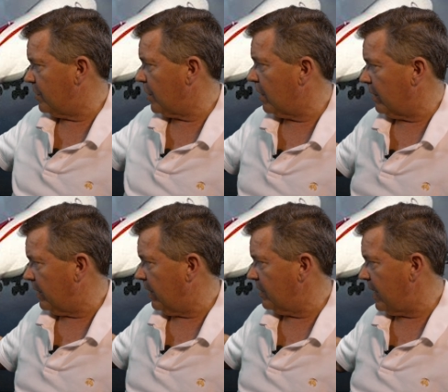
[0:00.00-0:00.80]
a chart that
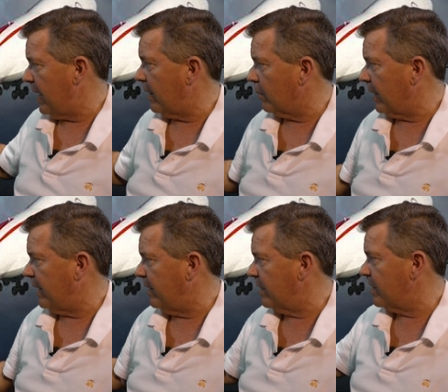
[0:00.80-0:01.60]
tells you how to
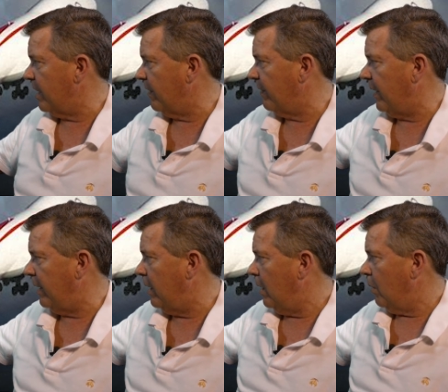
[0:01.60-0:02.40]
read this stuff.
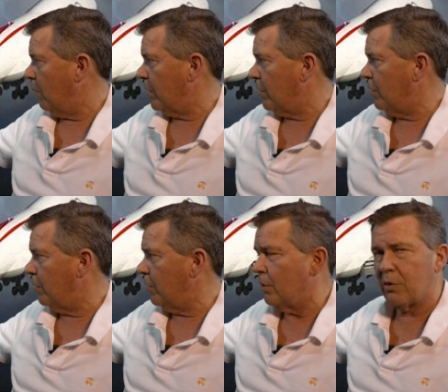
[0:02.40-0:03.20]
And when you do
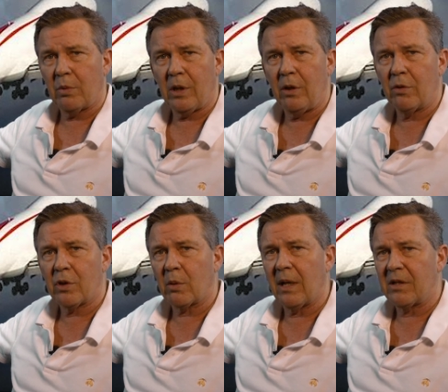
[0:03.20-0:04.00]
use
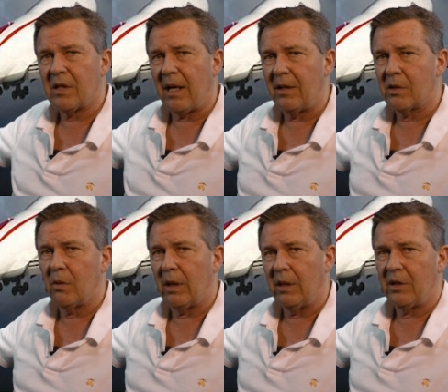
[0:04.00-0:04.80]
reduced thrust, that is
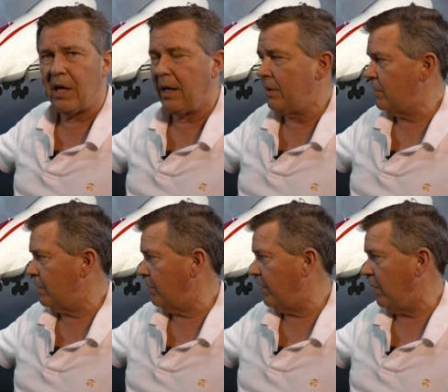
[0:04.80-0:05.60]
going to change
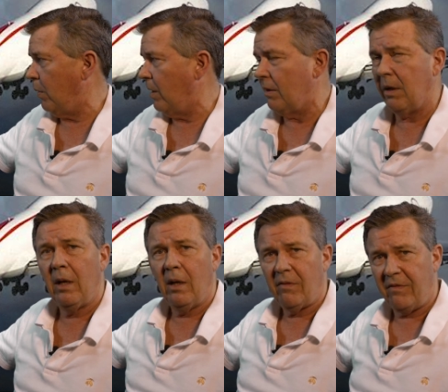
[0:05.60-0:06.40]
V1,
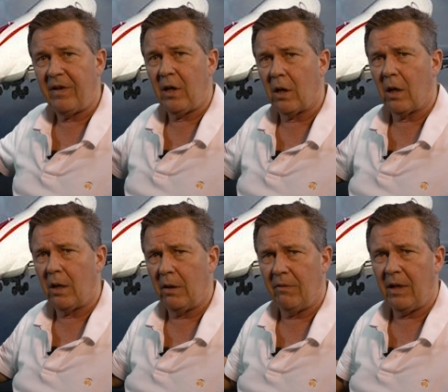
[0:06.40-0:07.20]

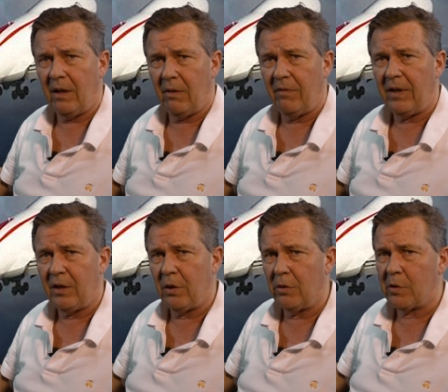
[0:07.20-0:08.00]
VR, and, and
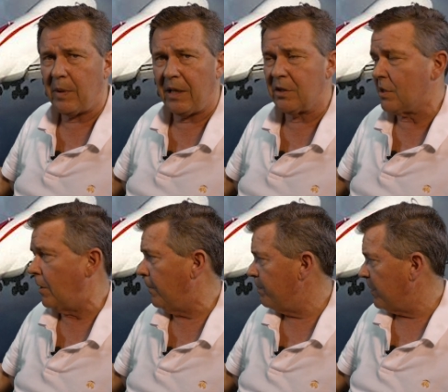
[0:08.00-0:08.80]
V2 speeds.
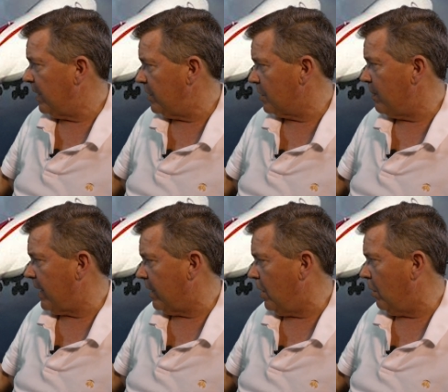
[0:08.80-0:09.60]
So just
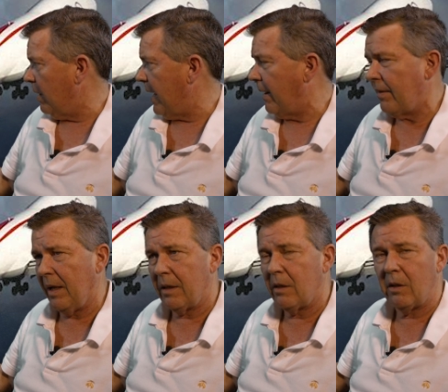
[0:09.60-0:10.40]
make a note of that,
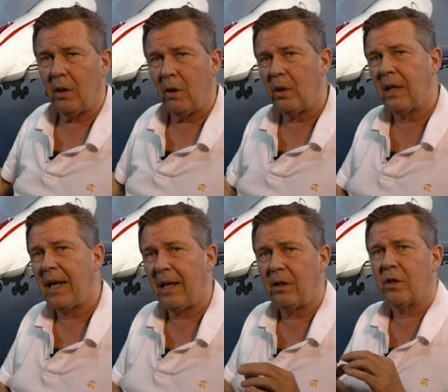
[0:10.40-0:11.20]
that, you know, you
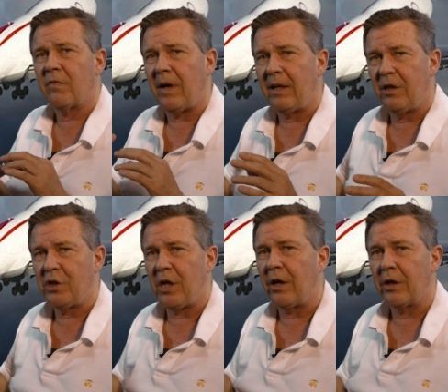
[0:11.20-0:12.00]
can just find a
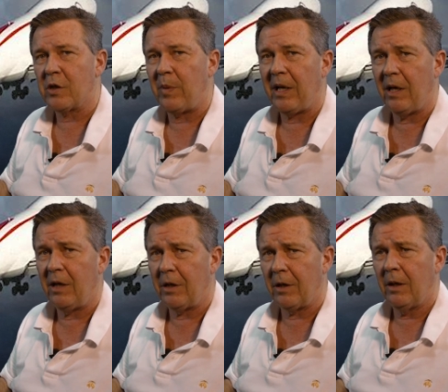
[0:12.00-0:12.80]
generic speed in
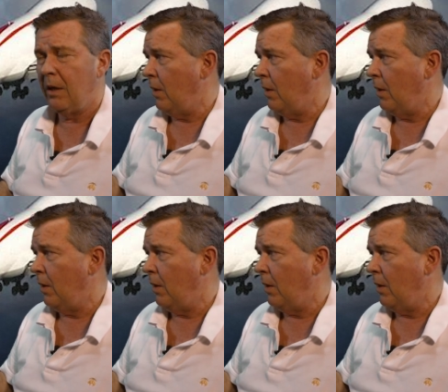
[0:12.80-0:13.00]
here